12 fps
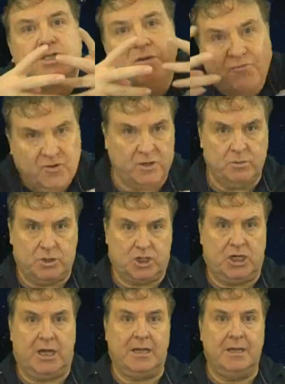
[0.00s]
the
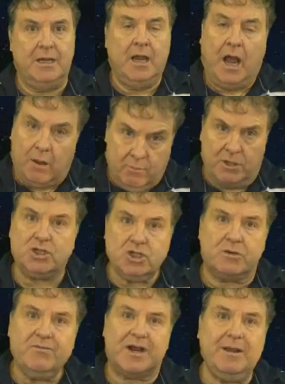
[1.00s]
future. And once
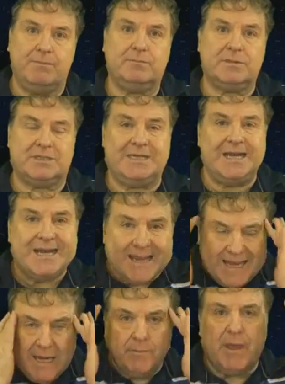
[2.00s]
you've glimpsed it,
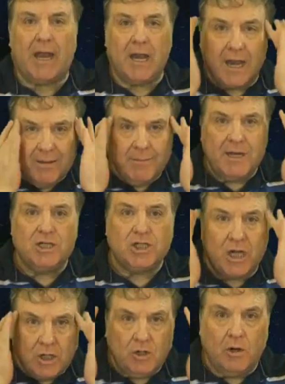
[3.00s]
keep that image
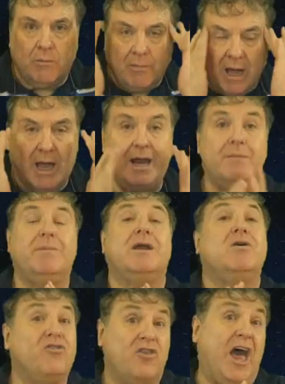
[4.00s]
in your mind,
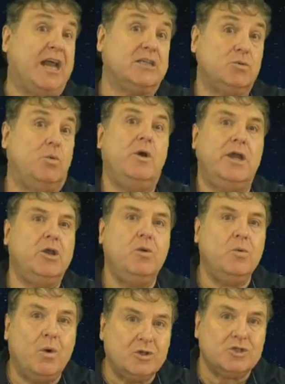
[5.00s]
because that's where you
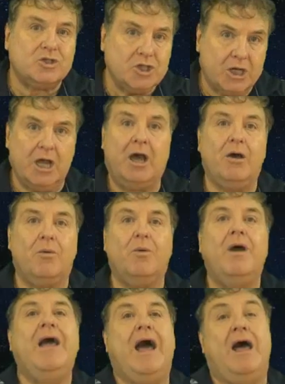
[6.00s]
want to go.
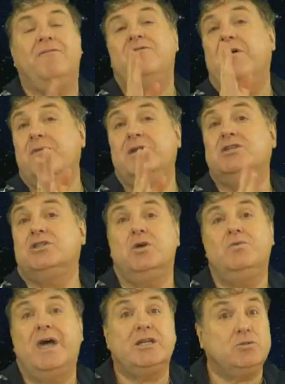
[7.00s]
And very
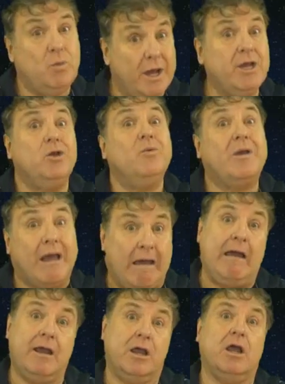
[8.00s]
soon, that's where you
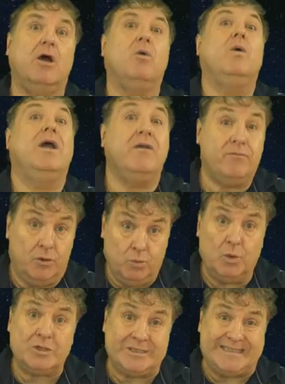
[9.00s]
can go if you
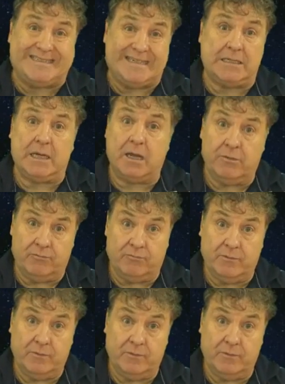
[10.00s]
want it enough.